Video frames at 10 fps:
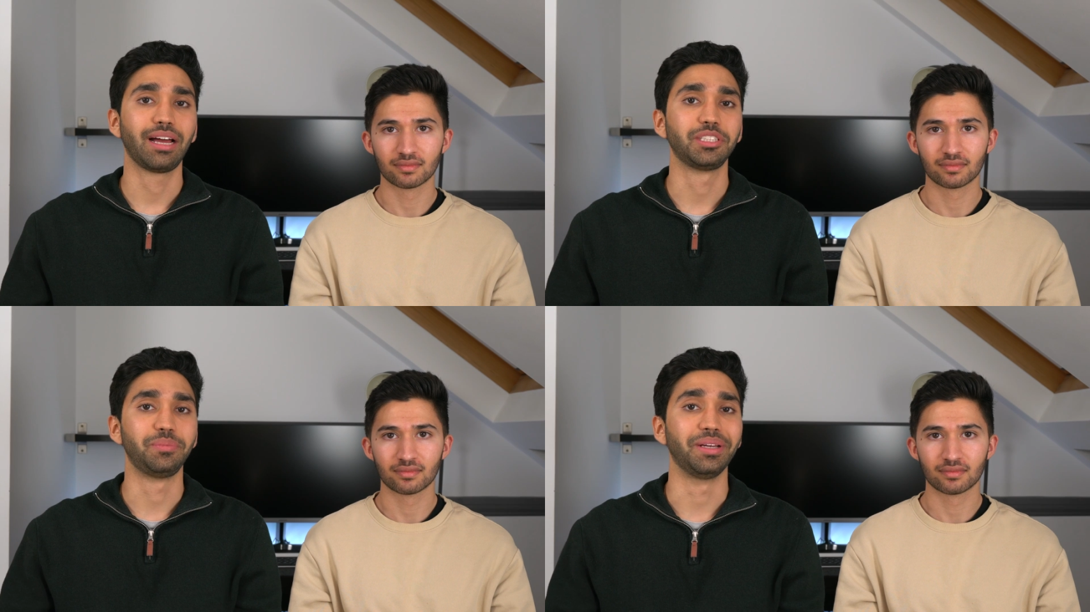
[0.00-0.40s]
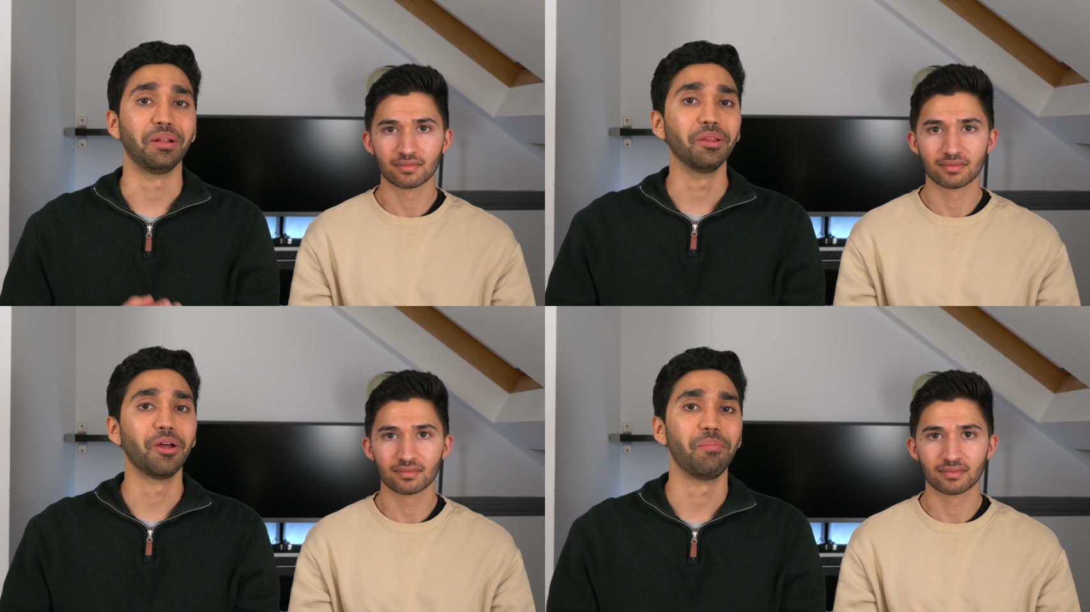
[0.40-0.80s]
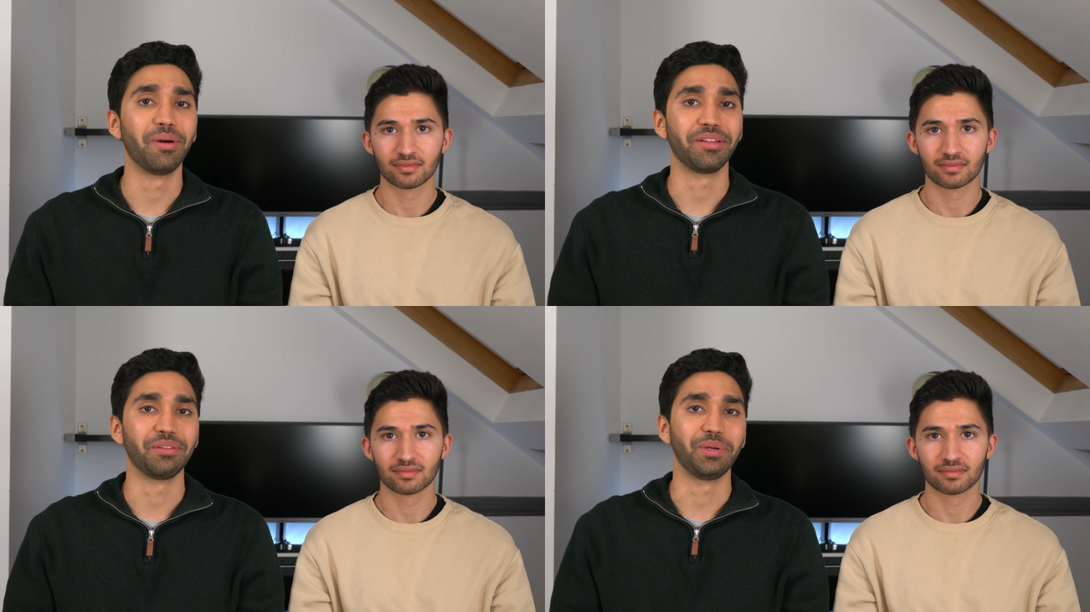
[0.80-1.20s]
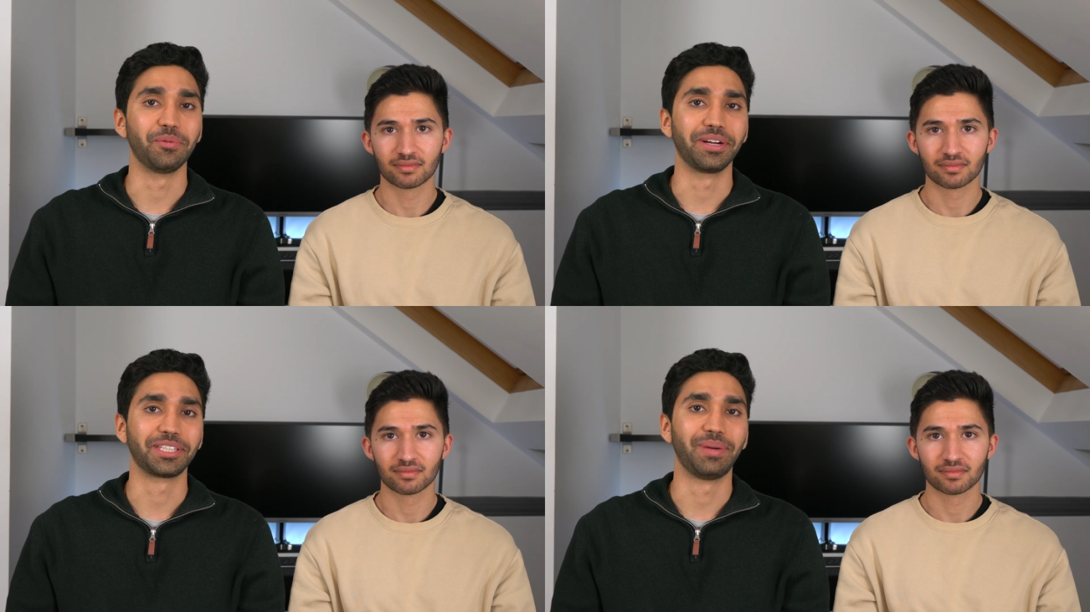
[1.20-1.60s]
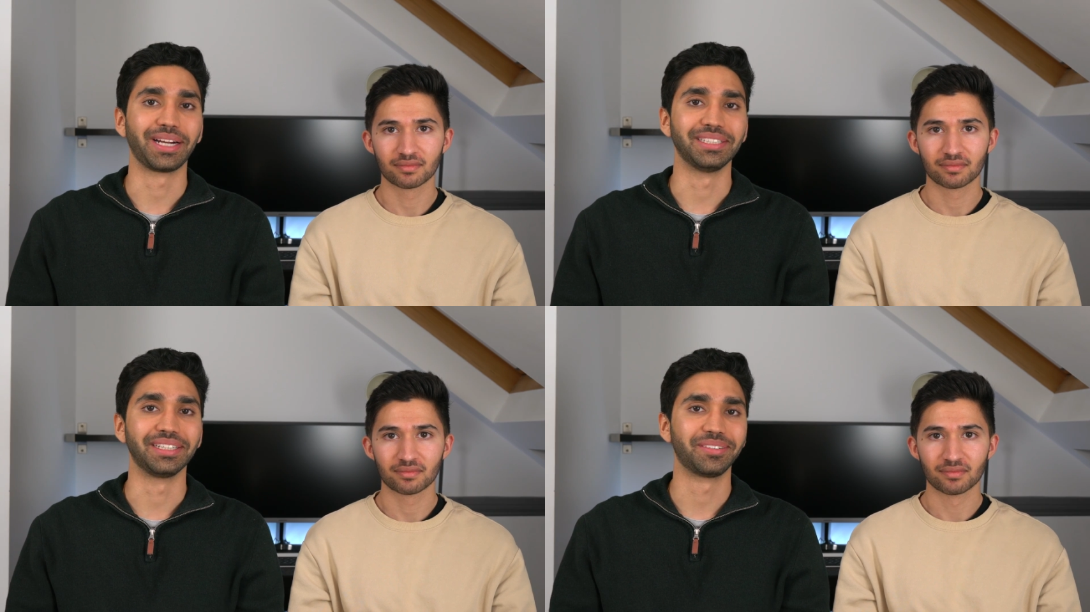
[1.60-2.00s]
Speaker 1: out to be a lot better than we were
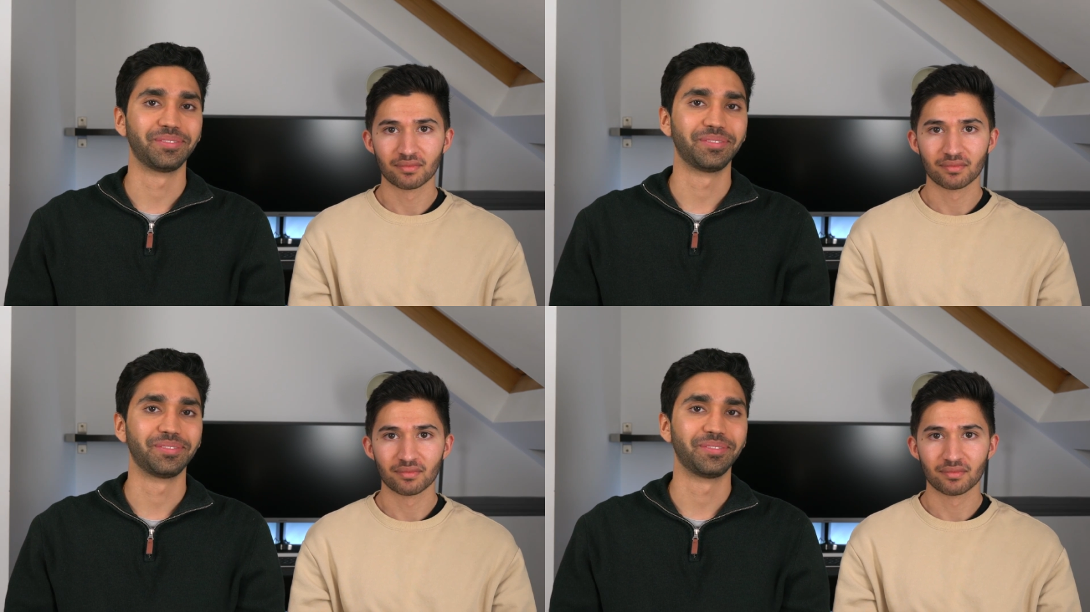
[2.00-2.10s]
expecting.